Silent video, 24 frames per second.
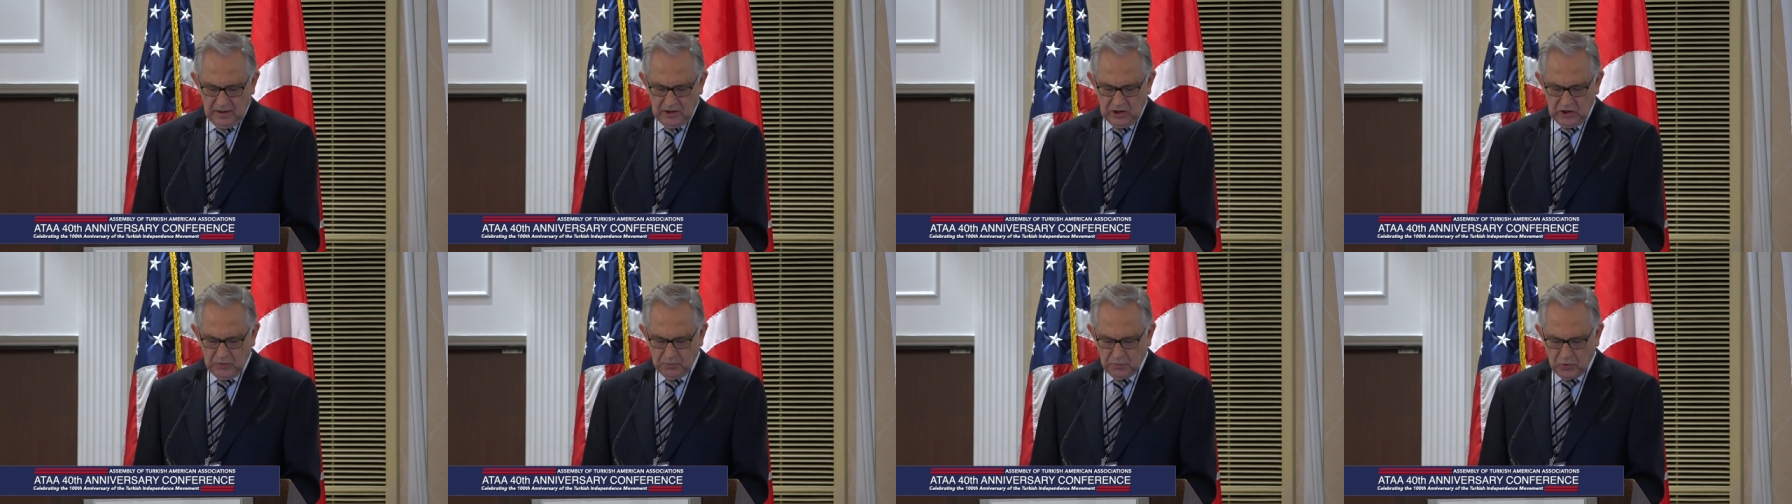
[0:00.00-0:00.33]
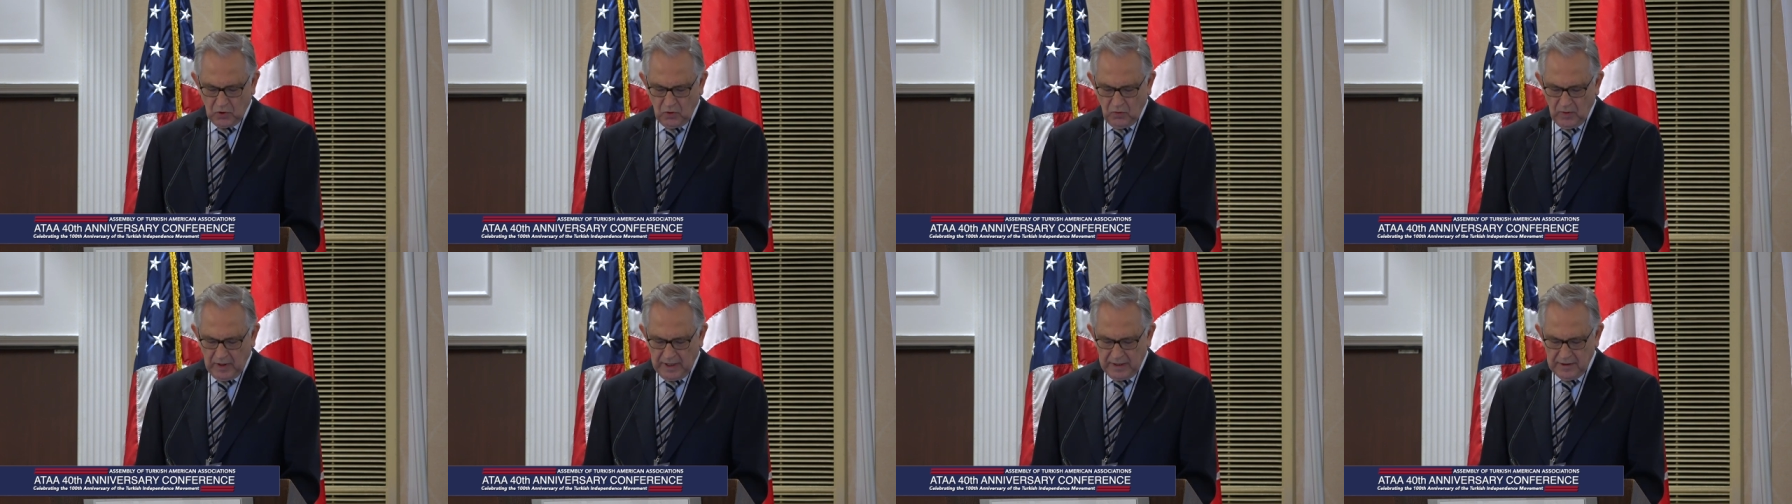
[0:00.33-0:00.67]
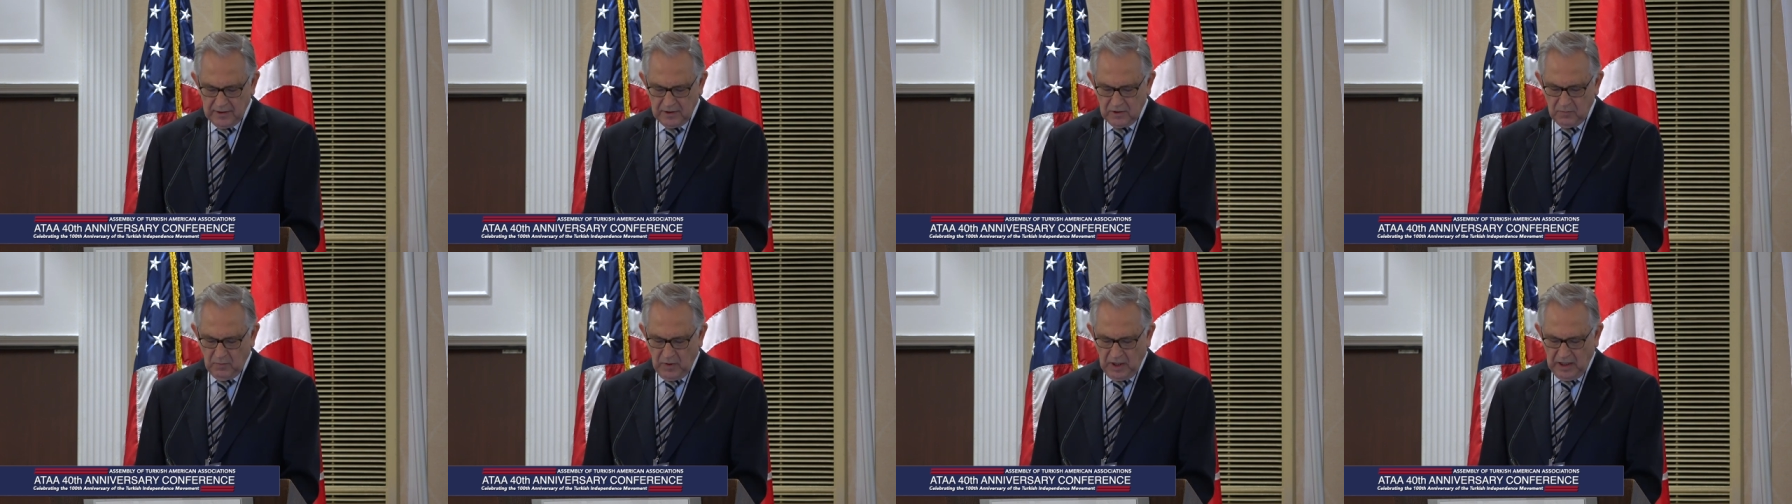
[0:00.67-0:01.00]
it
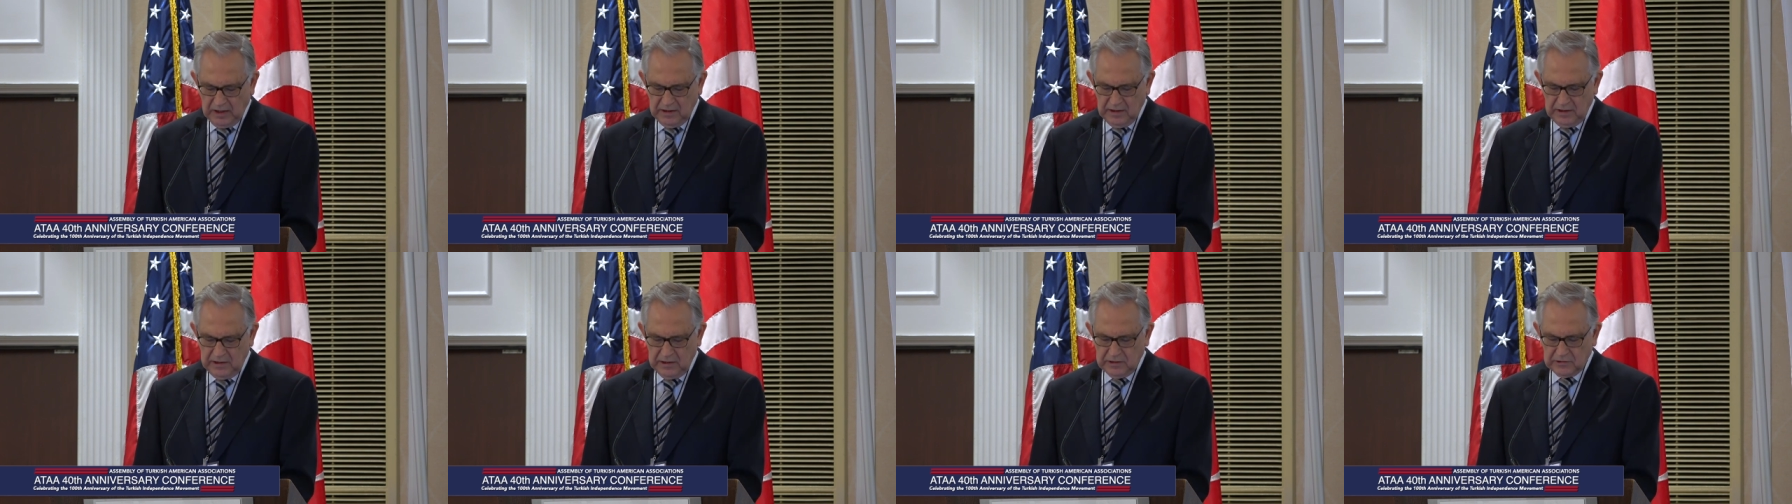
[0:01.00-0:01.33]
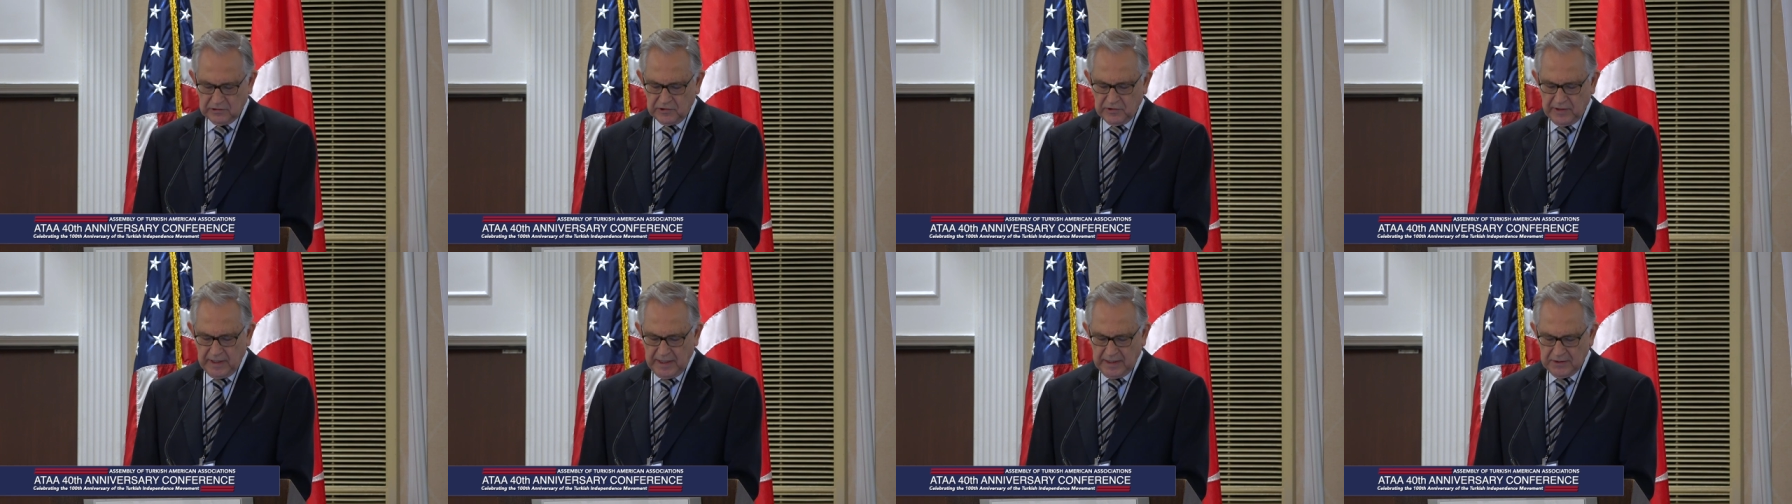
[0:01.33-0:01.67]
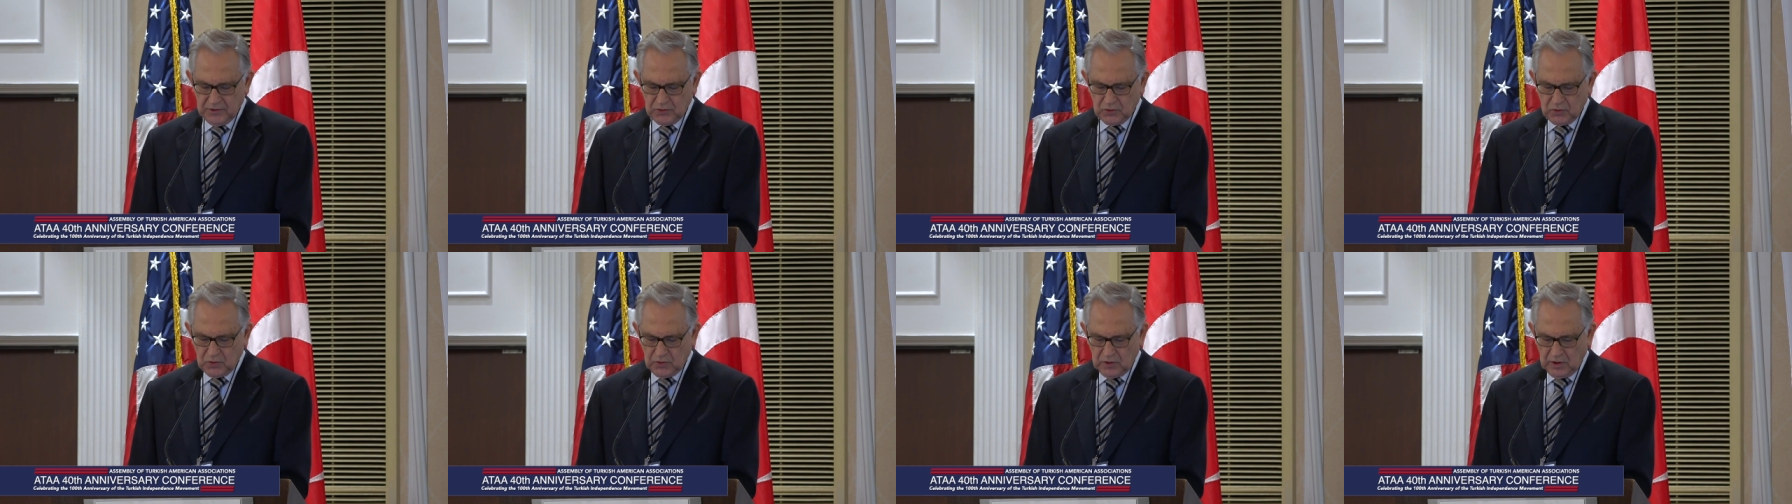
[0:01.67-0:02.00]
provided multi-year
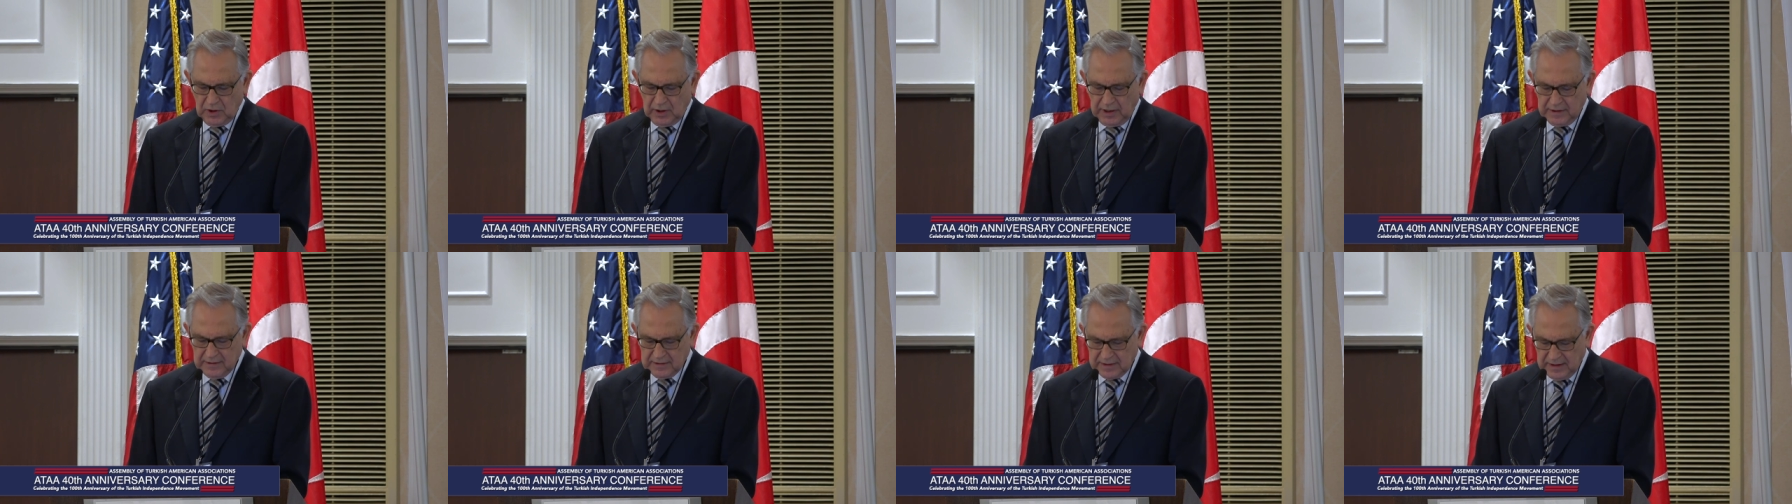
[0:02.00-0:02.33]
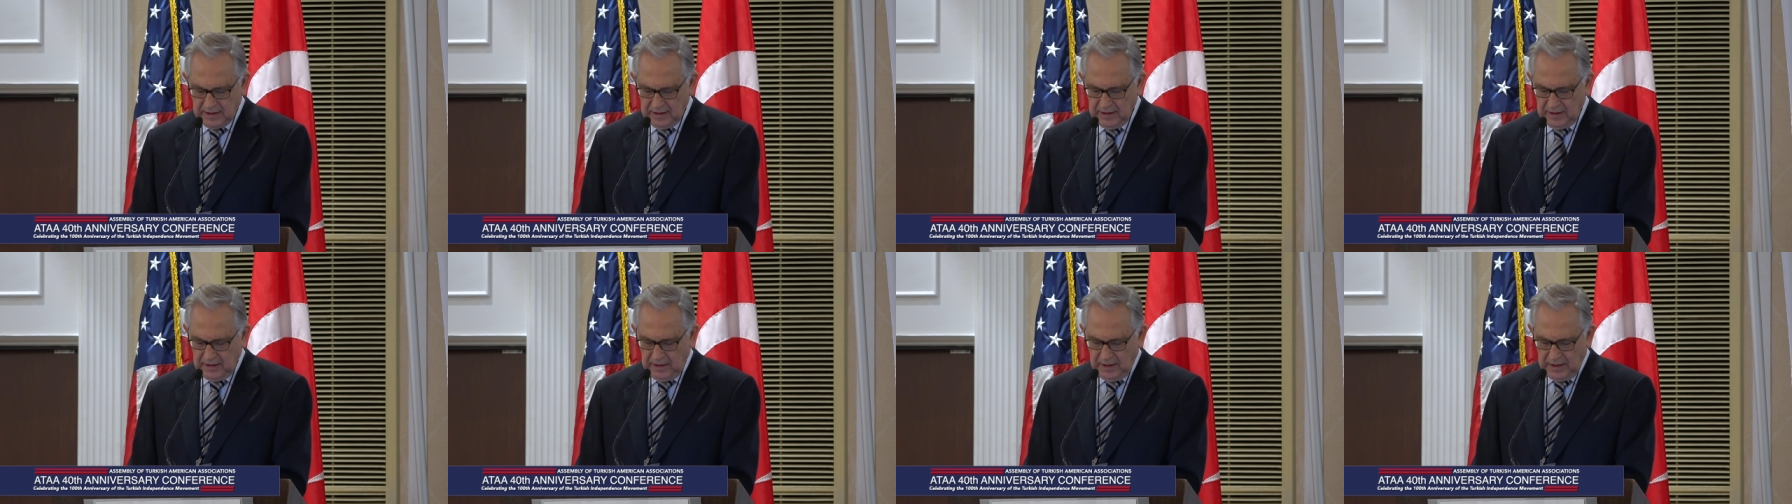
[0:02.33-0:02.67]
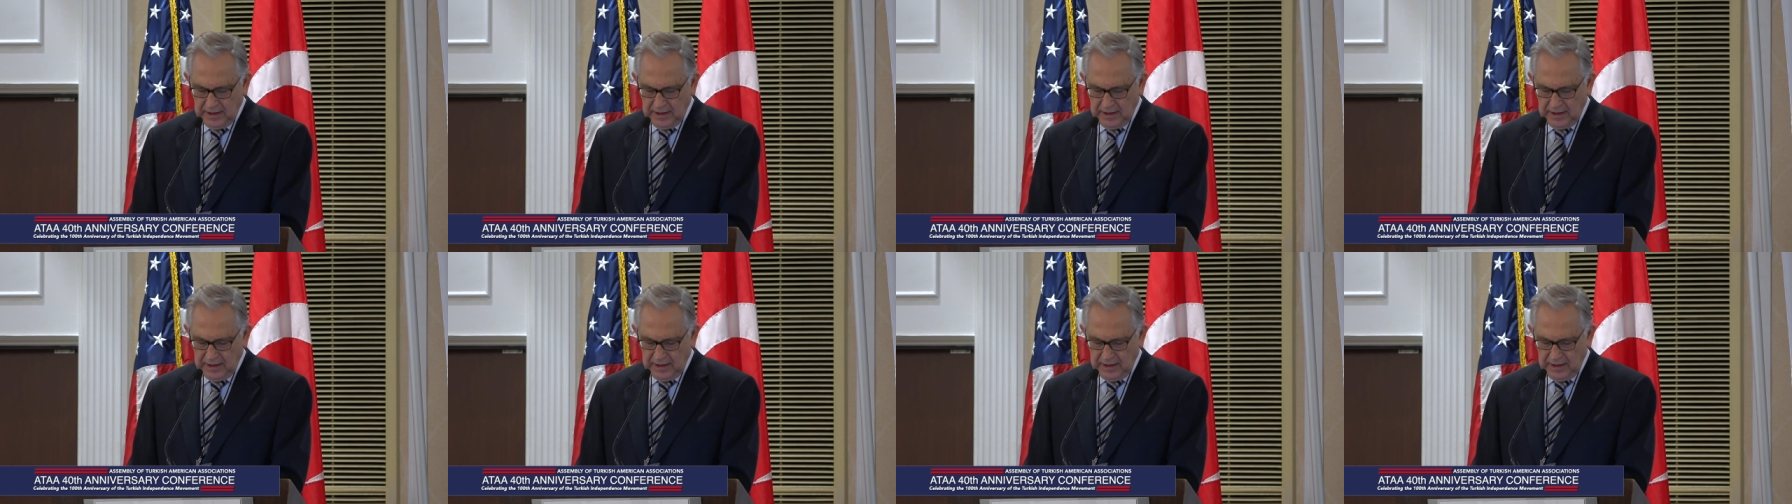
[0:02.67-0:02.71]
grants to ATA